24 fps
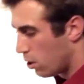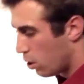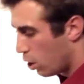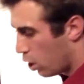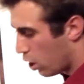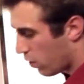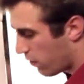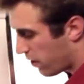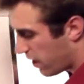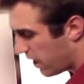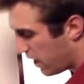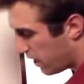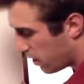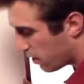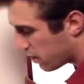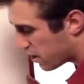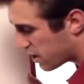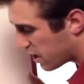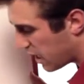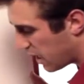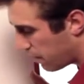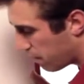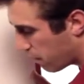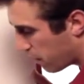Over here,
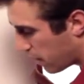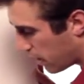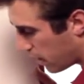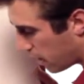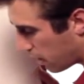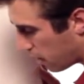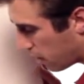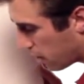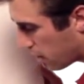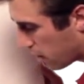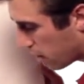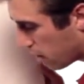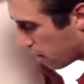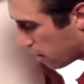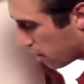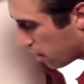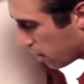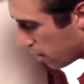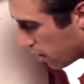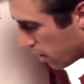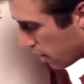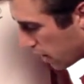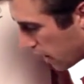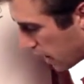same thing
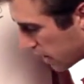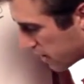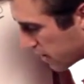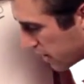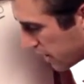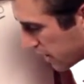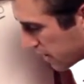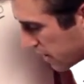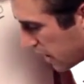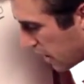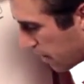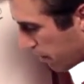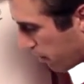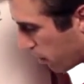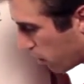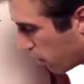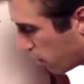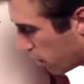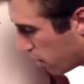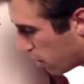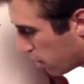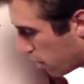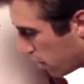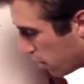as an
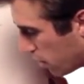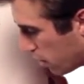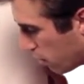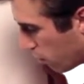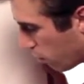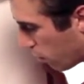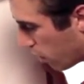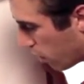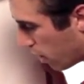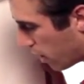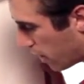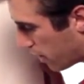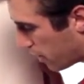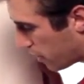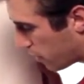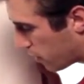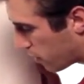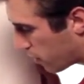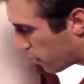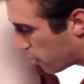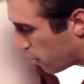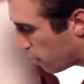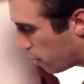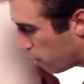example, 1,
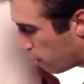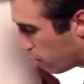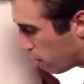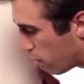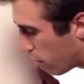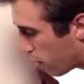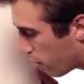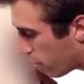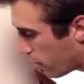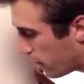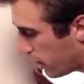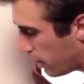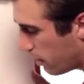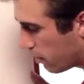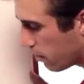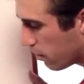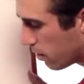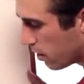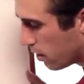2, 3.